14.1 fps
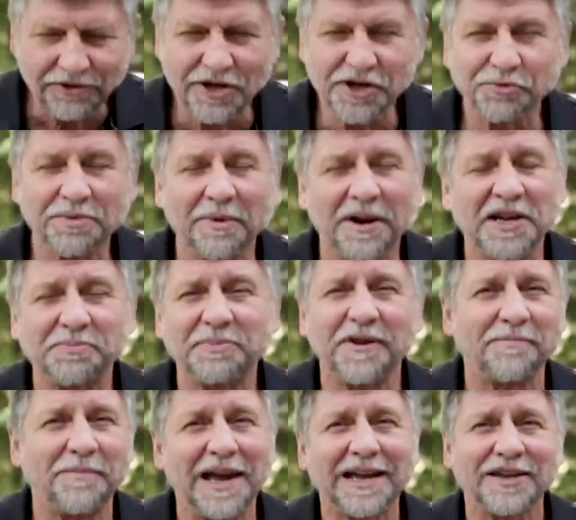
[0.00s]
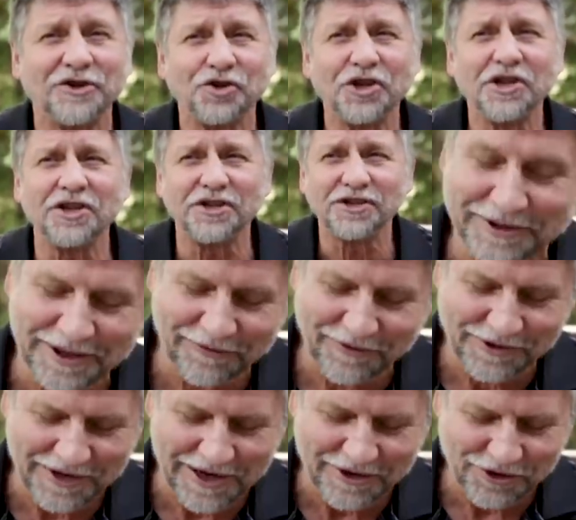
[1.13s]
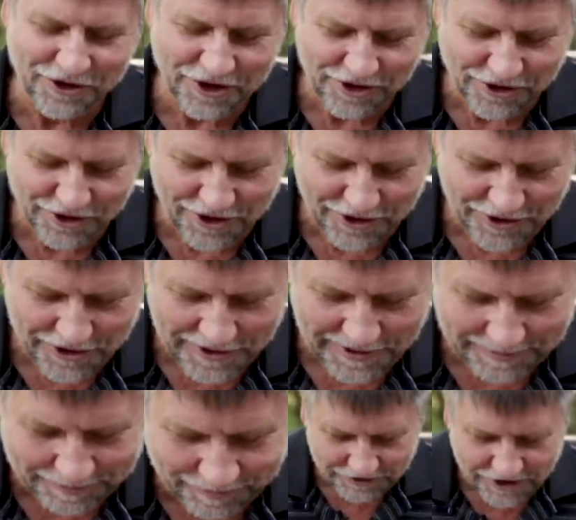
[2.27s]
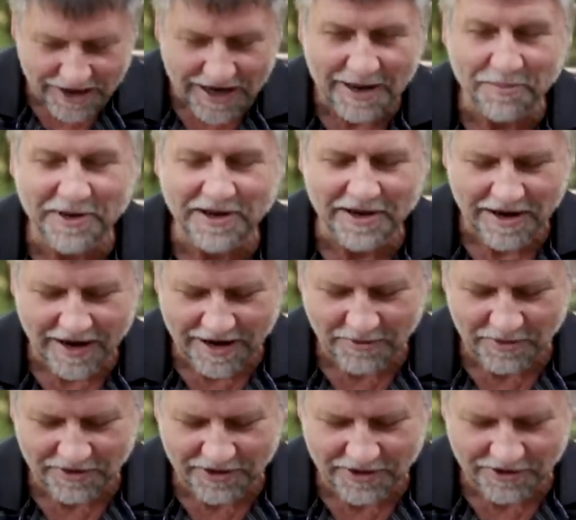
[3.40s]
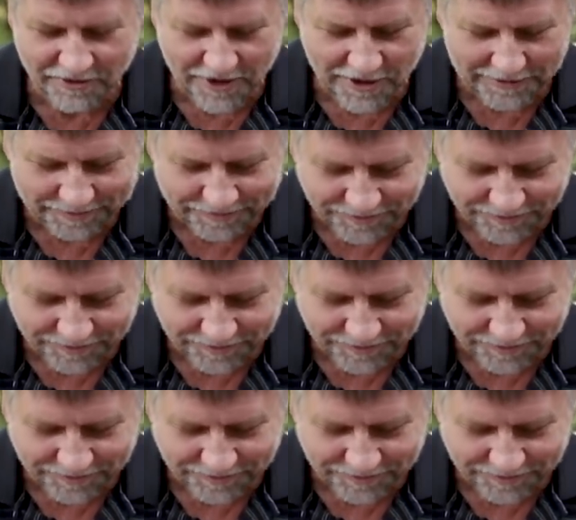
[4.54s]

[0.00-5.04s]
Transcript: This reminds me of mac and cheese. If it's not cheese, then you got me. I really don't know.